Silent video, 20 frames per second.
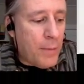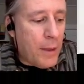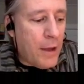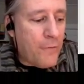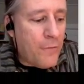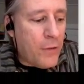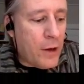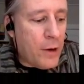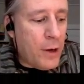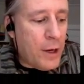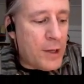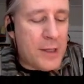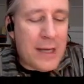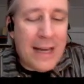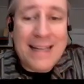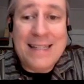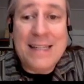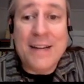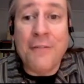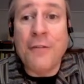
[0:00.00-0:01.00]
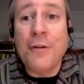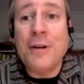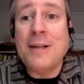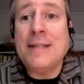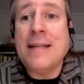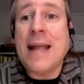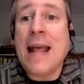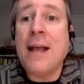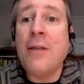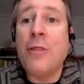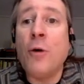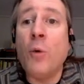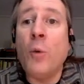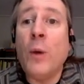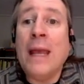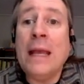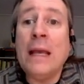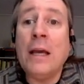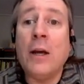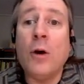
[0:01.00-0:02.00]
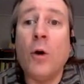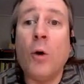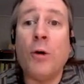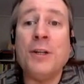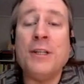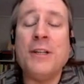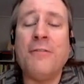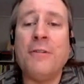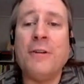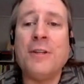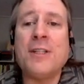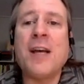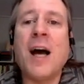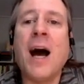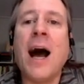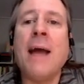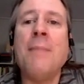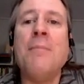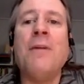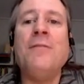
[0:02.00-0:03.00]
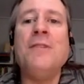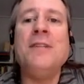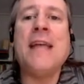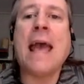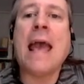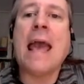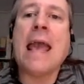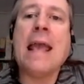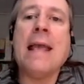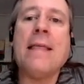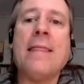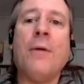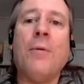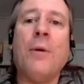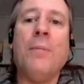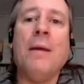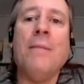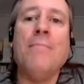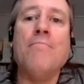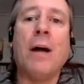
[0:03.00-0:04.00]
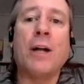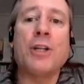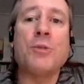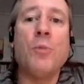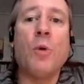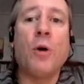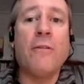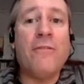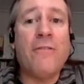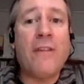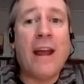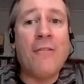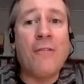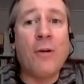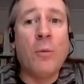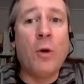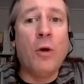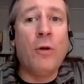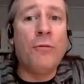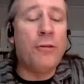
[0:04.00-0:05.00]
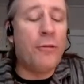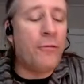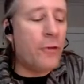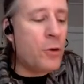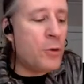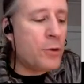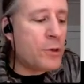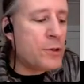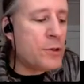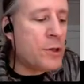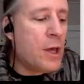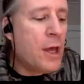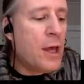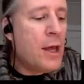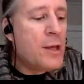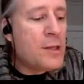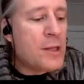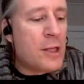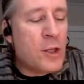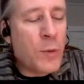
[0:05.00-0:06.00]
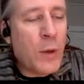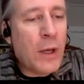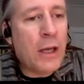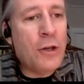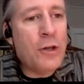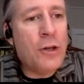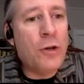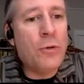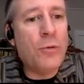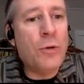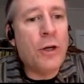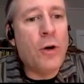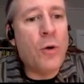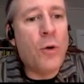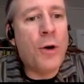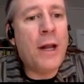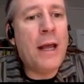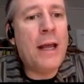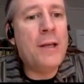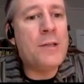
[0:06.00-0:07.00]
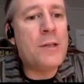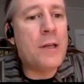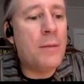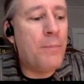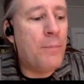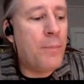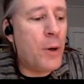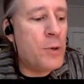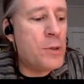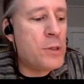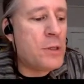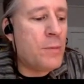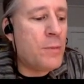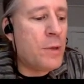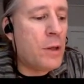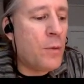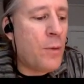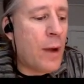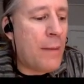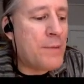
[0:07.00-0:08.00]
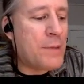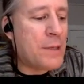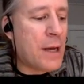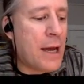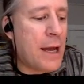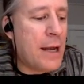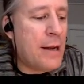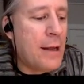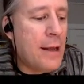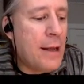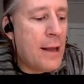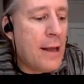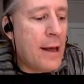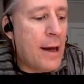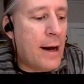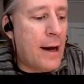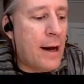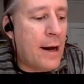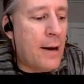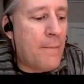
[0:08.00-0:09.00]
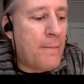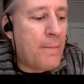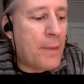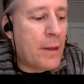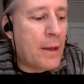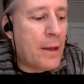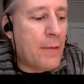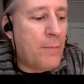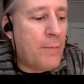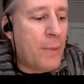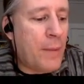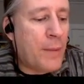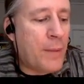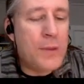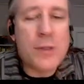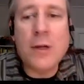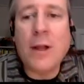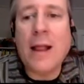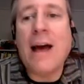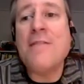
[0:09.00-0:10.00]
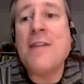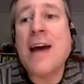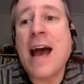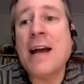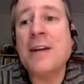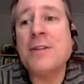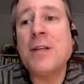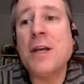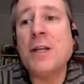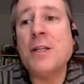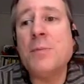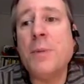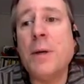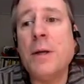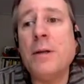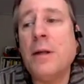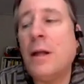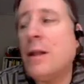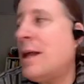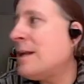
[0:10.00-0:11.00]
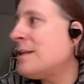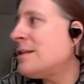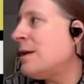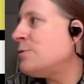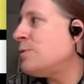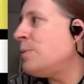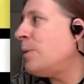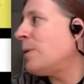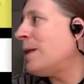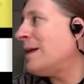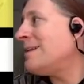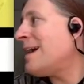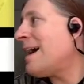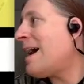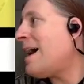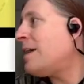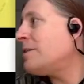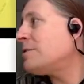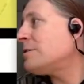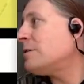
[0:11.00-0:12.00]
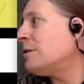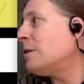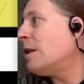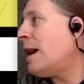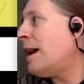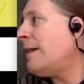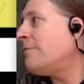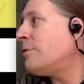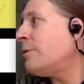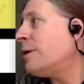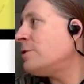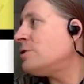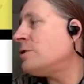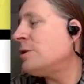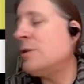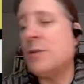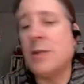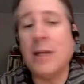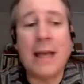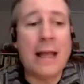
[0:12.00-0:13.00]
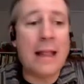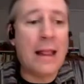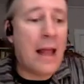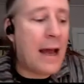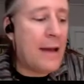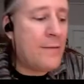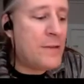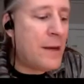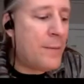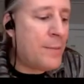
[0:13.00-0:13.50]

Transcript: if there is a different day of the week or different time of day that would be much more favorable to folks. Since we can do recordings and post them to the website, people still have access, but a lot of times people like to ask live questions and get live